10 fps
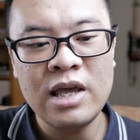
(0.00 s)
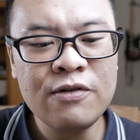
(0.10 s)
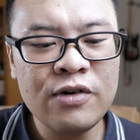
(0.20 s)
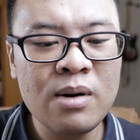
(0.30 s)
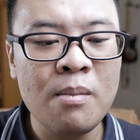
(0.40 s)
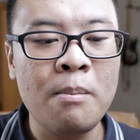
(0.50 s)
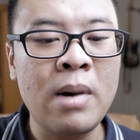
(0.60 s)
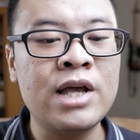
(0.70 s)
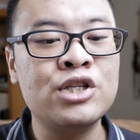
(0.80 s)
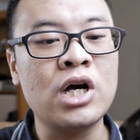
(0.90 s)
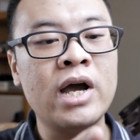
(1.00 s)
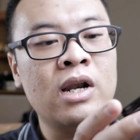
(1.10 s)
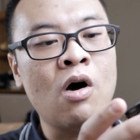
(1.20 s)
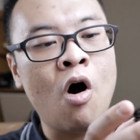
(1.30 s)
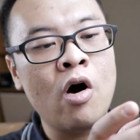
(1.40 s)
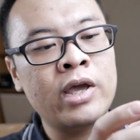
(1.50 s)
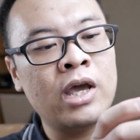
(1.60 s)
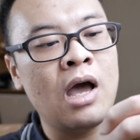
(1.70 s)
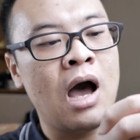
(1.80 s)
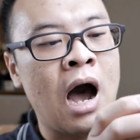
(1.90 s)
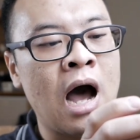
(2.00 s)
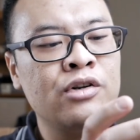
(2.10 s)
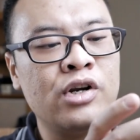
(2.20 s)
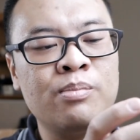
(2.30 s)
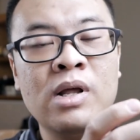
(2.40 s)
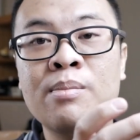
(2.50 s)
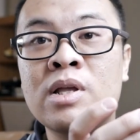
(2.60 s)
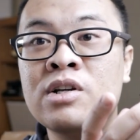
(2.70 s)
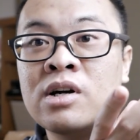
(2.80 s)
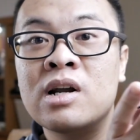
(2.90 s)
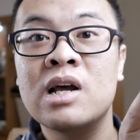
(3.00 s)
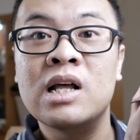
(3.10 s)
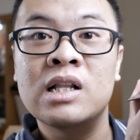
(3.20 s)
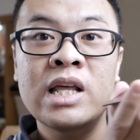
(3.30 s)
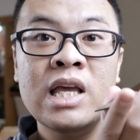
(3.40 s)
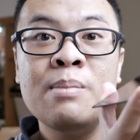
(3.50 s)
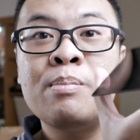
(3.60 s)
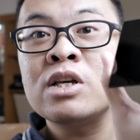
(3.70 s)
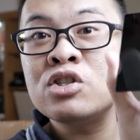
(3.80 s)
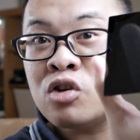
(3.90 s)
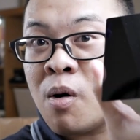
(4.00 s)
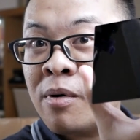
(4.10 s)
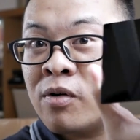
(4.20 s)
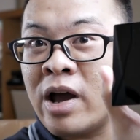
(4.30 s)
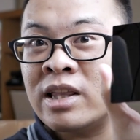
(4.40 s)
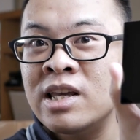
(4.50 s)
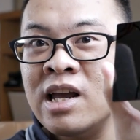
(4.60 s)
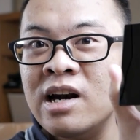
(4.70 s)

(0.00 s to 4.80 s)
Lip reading: Even my giant honking 100mm Lee big stopper right